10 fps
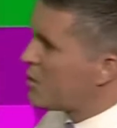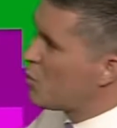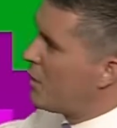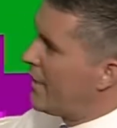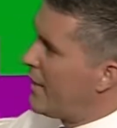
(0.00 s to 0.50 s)

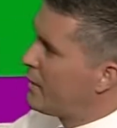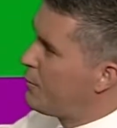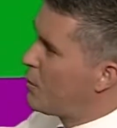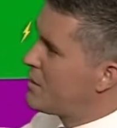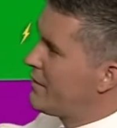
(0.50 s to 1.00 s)
this one out. The
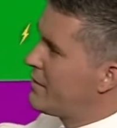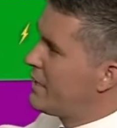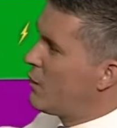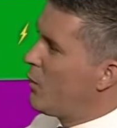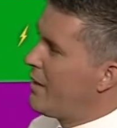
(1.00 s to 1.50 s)

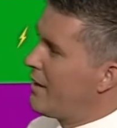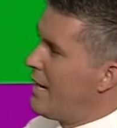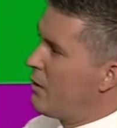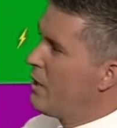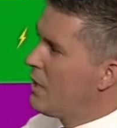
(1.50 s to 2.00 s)
417, we are
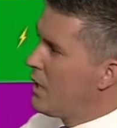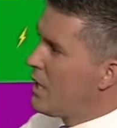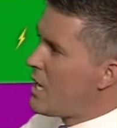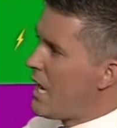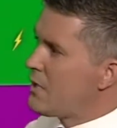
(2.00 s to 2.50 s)
out
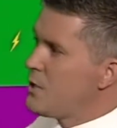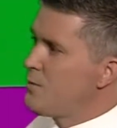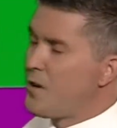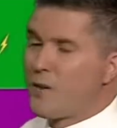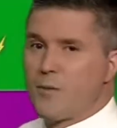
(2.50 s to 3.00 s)
not too
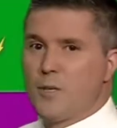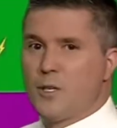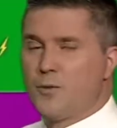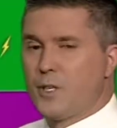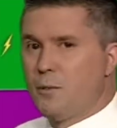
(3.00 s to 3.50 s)
far from the
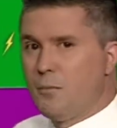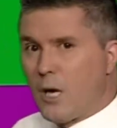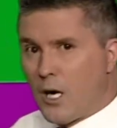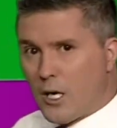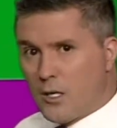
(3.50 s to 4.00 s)
Oviedo
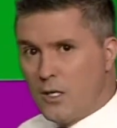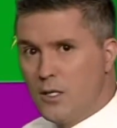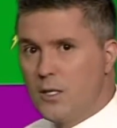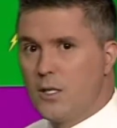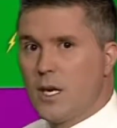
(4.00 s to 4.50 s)
Mall.
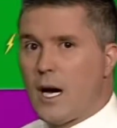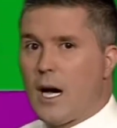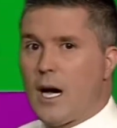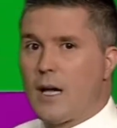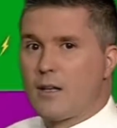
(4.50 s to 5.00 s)

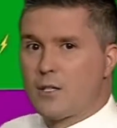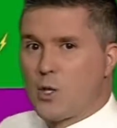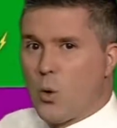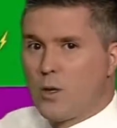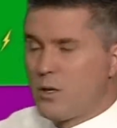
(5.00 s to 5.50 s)
Is
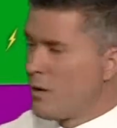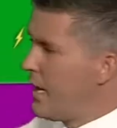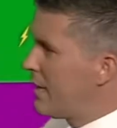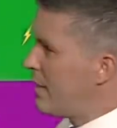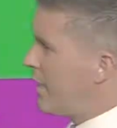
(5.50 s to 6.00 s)

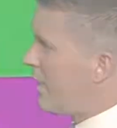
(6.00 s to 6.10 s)
Goldenrod